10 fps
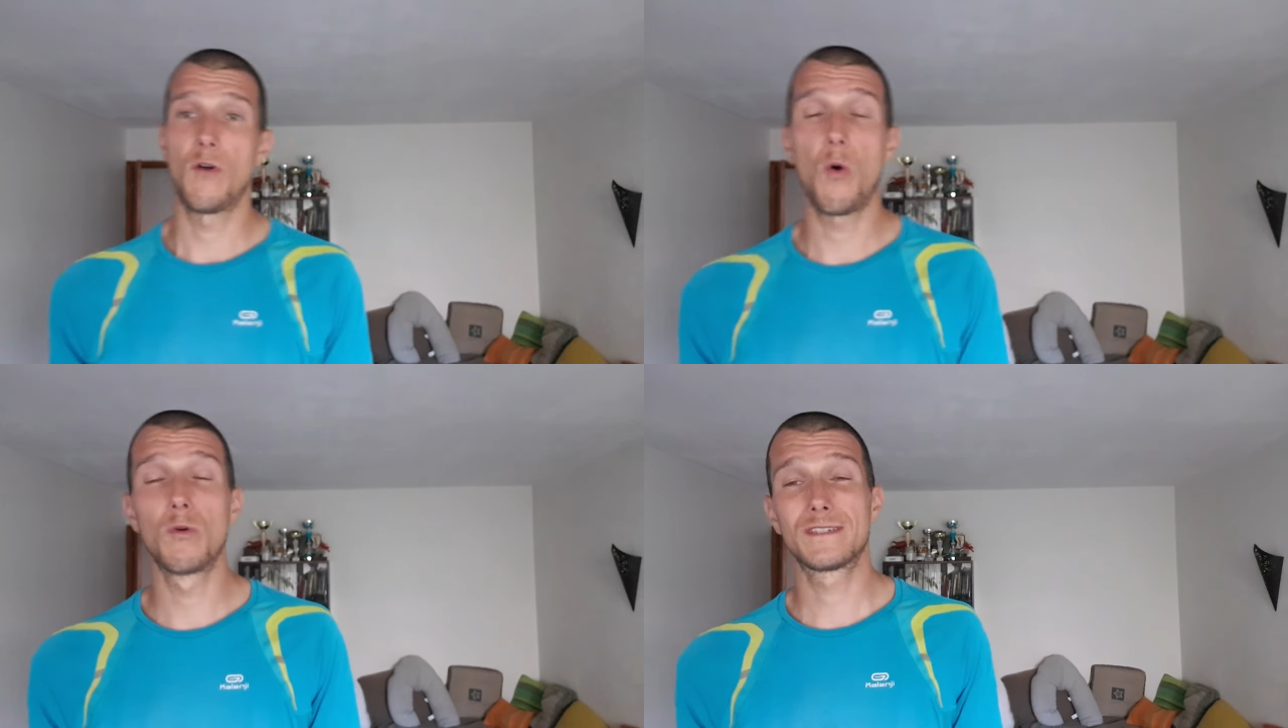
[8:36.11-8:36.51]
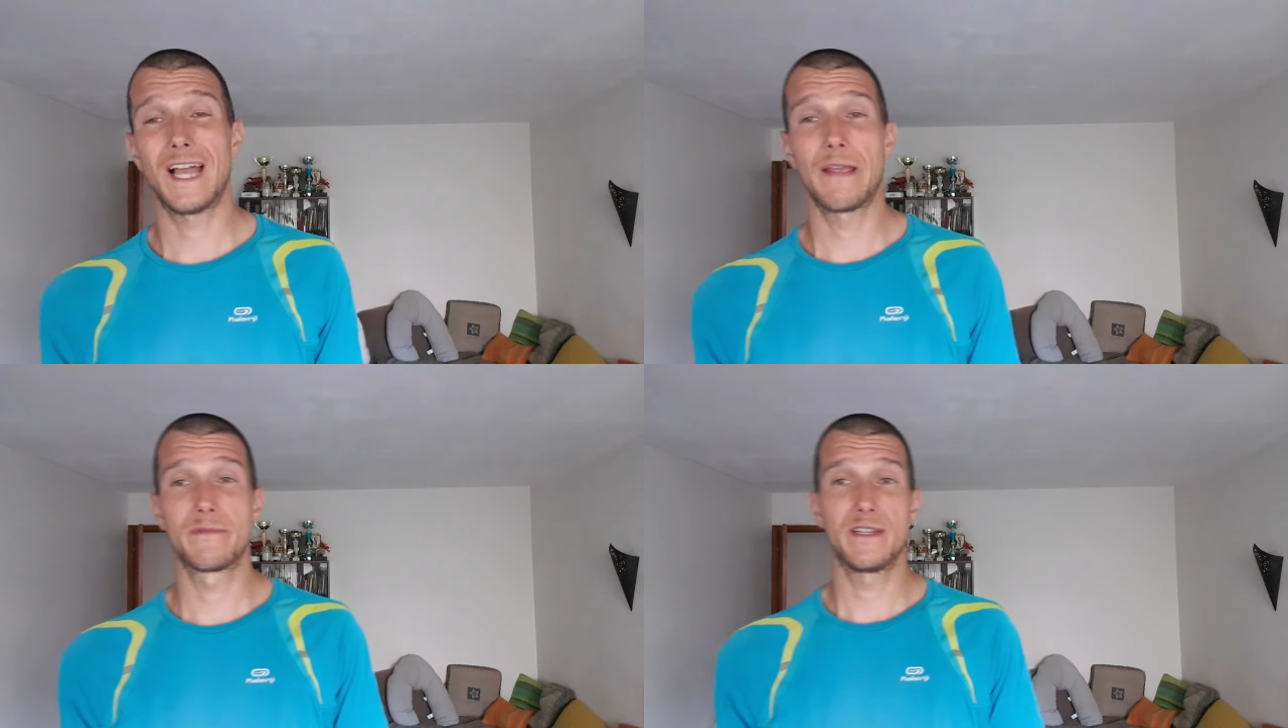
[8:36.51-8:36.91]
all
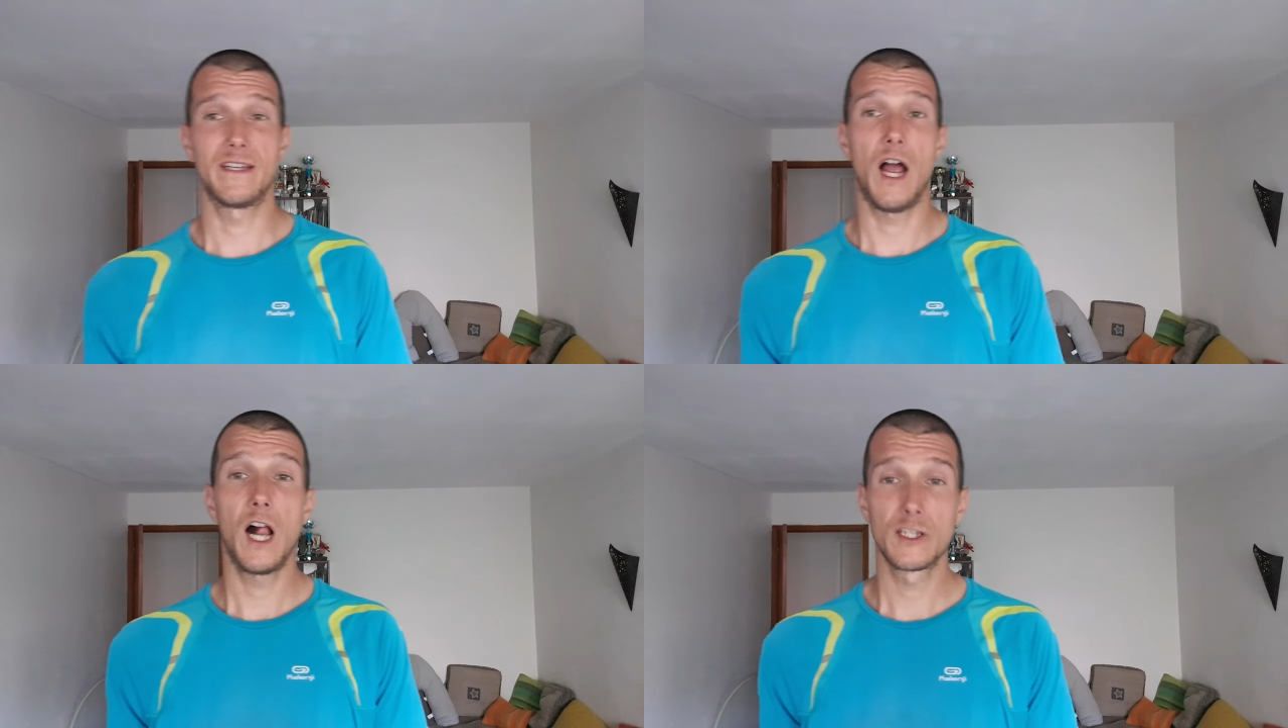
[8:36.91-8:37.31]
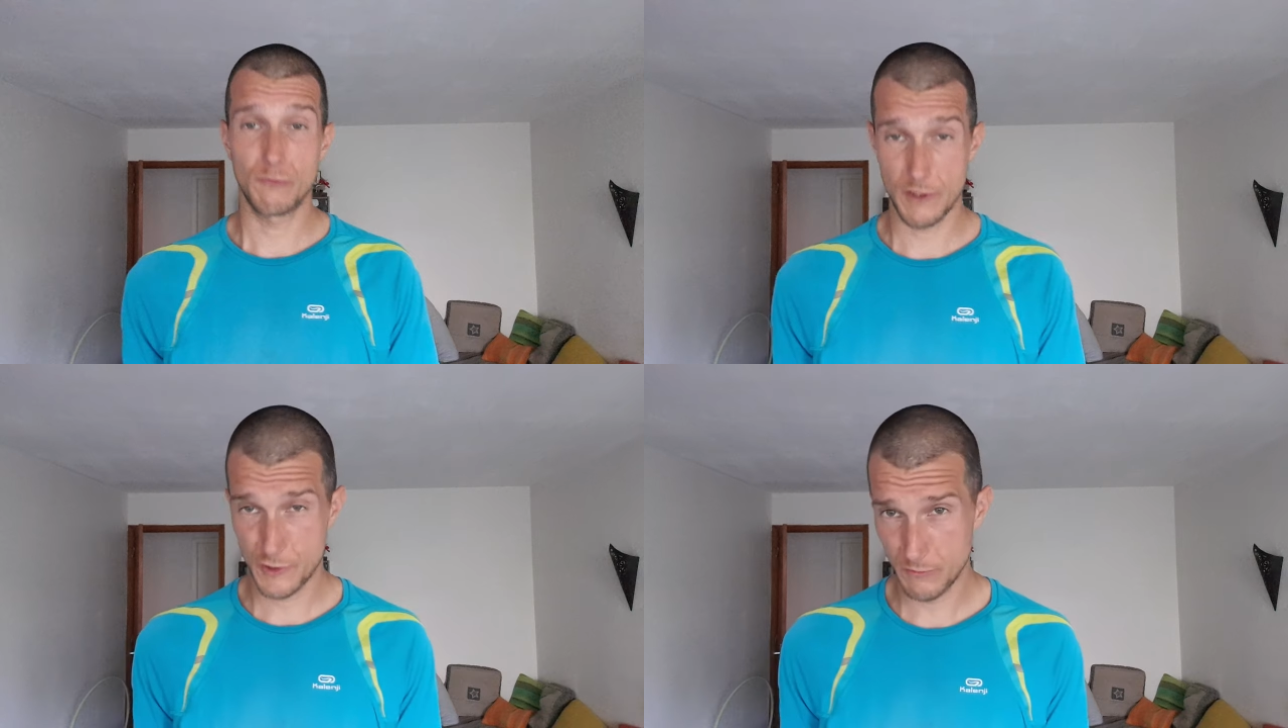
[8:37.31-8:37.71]
times in
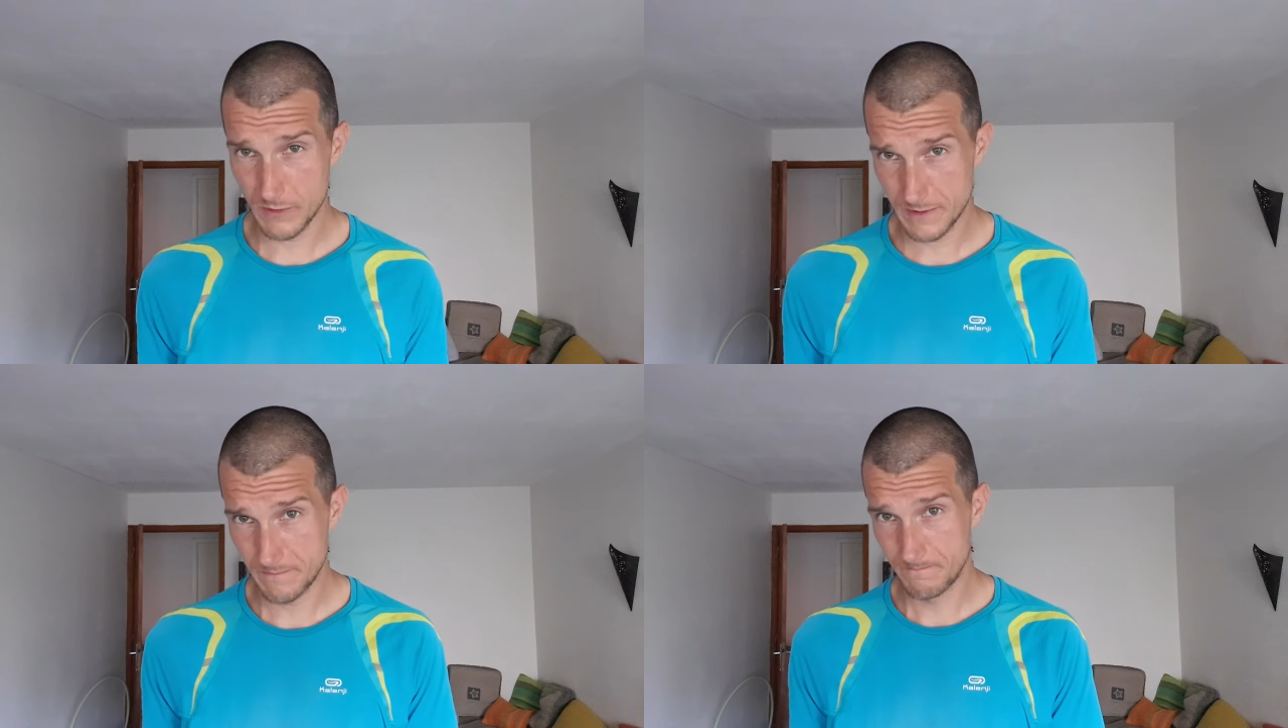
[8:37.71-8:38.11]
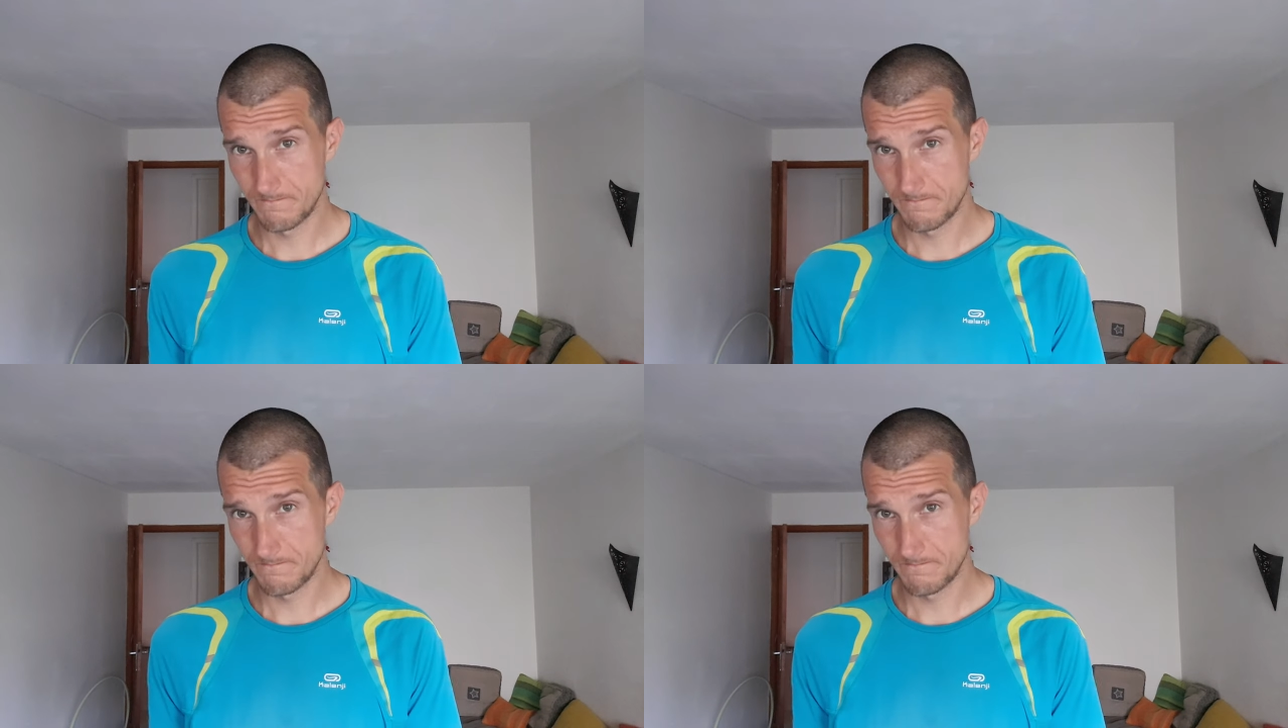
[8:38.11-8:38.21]
Ultra shoes.